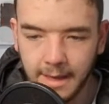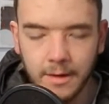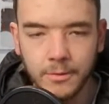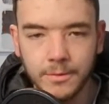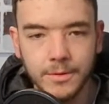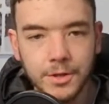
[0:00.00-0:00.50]

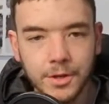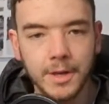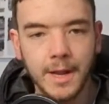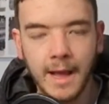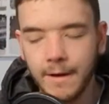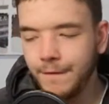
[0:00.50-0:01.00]
Hell, you
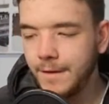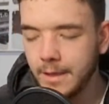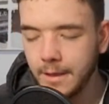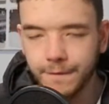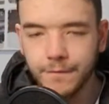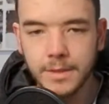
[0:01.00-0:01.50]
could have
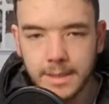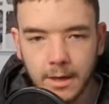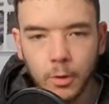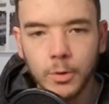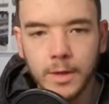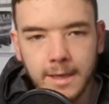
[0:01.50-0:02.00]
3
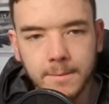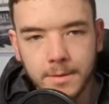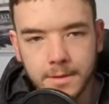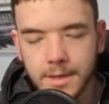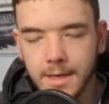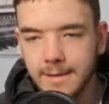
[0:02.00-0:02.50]

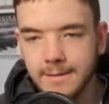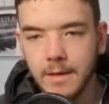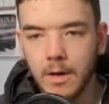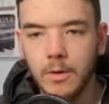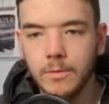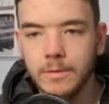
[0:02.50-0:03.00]
goalkeepers
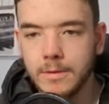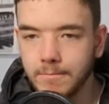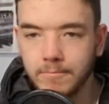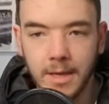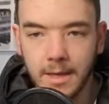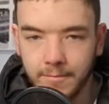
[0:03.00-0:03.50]
in goal
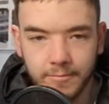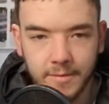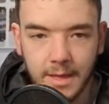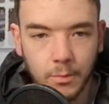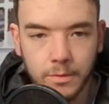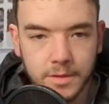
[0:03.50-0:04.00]

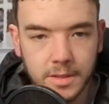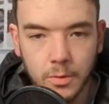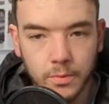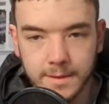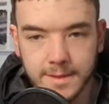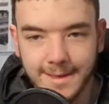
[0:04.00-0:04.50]
and they would
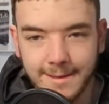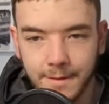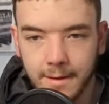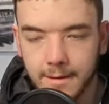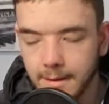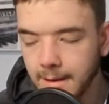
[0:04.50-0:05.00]
still wouldn't
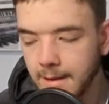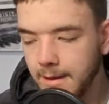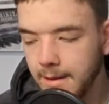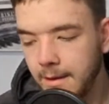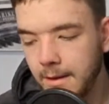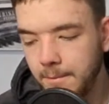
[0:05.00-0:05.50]
save that.
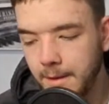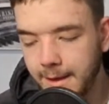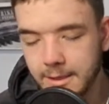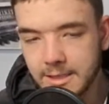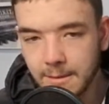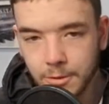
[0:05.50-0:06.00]

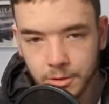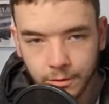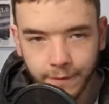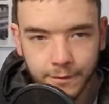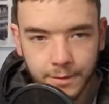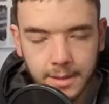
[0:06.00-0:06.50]

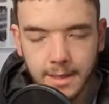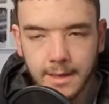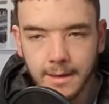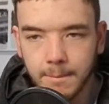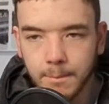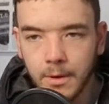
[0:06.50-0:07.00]
Exceptional free
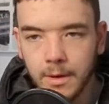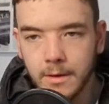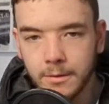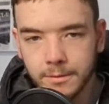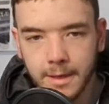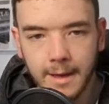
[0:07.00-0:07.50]
kick
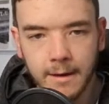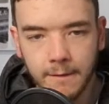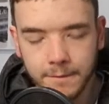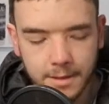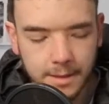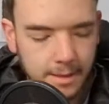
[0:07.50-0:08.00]
by
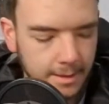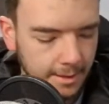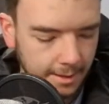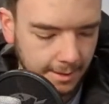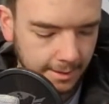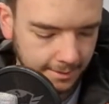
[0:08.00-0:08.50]
Goncalves.
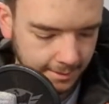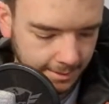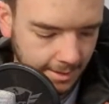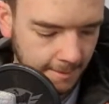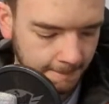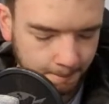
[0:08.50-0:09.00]

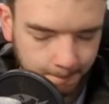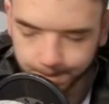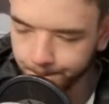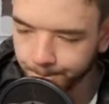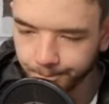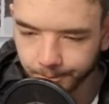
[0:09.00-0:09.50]
And
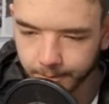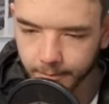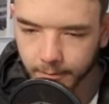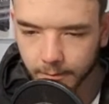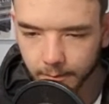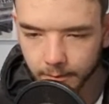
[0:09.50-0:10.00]

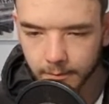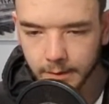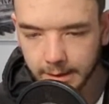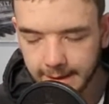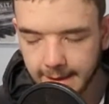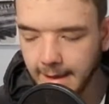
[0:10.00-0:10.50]

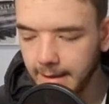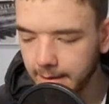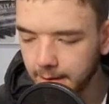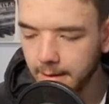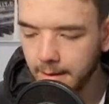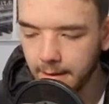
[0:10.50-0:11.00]
yeah,
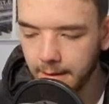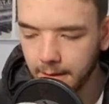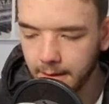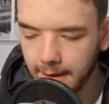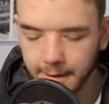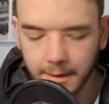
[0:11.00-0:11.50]

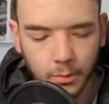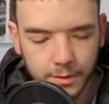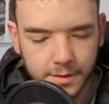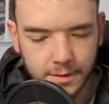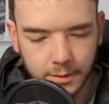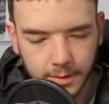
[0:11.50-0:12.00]
Leno
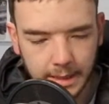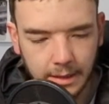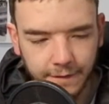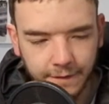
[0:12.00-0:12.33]
wasn't doing